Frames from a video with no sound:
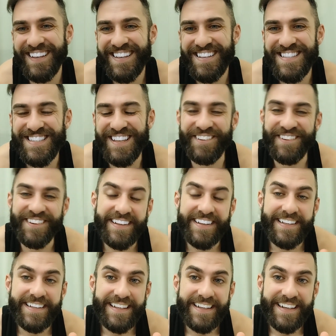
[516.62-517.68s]
So
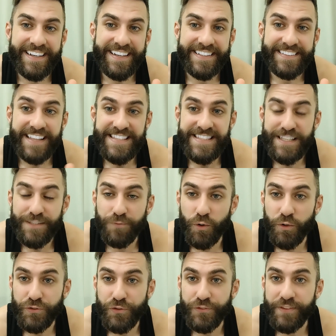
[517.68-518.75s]
that's it
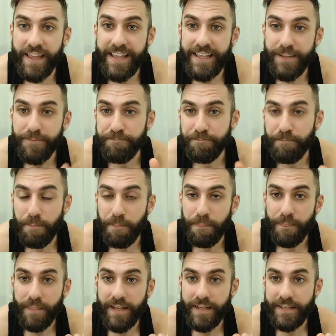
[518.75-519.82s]
for today.
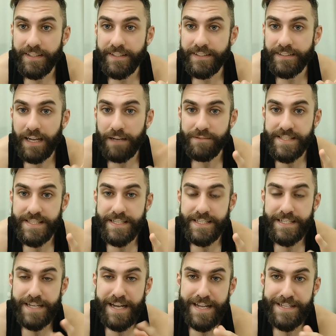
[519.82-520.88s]
I will see you
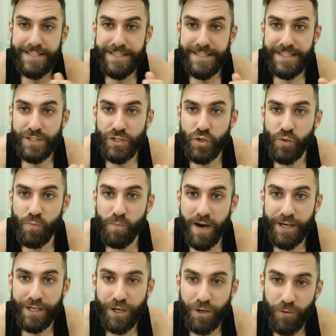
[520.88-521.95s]
guys
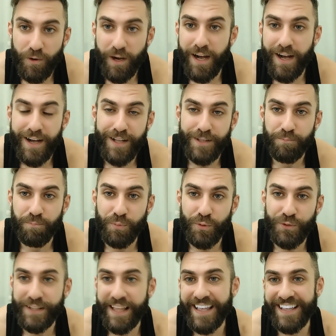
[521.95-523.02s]
tomorrow on
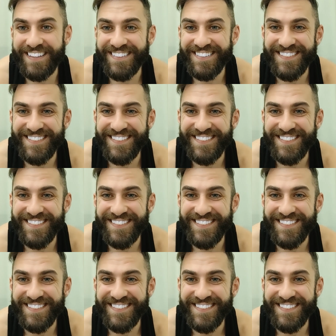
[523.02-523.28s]
pull day.